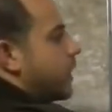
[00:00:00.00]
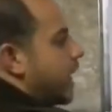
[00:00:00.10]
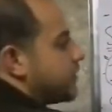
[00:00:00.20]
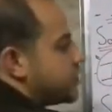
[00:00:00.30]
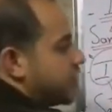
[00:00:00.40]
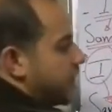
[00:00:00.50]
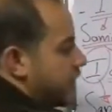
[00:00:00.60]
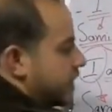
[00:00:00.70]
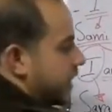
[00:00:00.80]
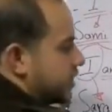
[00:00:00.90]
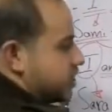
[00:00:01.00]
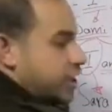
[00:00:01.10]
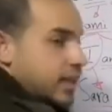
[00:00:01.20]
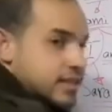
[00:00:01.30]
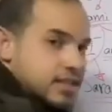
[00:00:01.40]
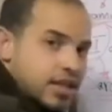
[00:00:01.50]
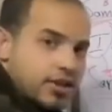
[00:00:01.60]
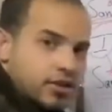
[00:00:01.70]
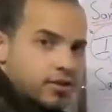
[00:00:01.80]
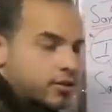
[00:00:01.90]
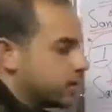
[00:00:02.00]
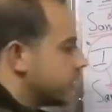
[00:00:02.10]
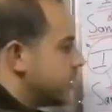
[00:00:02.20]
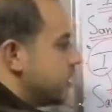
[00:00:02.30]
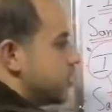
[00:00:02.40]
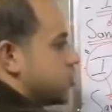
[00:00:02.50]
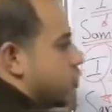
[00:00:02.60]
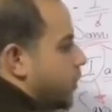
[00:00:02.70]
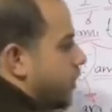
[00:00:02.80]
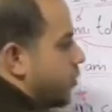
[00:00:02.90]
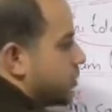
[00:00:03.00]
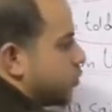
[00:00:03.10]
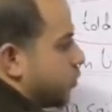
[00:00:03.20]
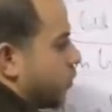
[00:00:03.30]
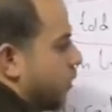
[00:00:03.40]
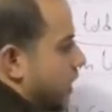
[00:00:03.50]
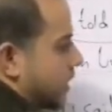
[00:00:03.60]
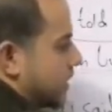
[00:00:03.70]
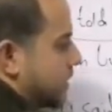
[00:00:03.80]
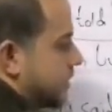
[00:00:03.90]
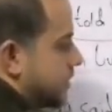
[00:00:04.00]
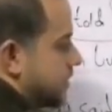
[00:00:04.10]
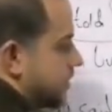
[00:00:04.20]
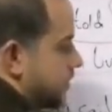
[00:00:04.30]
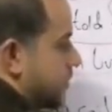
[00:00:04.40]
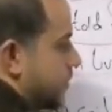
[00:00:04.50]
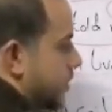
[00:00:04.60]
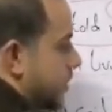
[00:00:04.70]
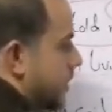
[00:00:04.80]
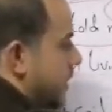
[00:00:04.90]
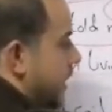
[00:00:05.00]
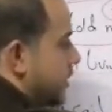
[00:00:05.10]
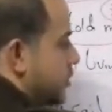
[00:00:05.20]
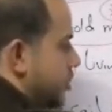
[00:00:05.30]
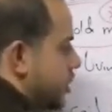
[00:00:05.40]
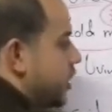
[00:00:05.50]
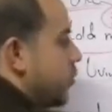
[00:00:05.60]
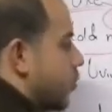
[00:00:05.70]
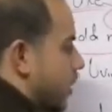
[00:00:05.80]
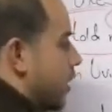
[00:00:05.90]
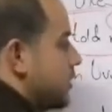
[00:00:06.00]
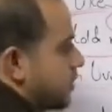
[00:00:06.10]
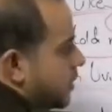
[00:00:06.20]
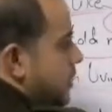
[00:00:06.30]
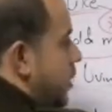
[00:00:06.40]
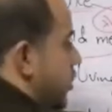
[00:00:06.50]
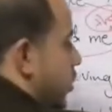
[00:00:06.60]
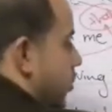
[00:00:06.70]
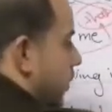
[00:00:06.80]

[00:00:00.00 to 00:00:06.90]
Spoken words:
we have she, and she is singular, so we use was. That she was, let's continue,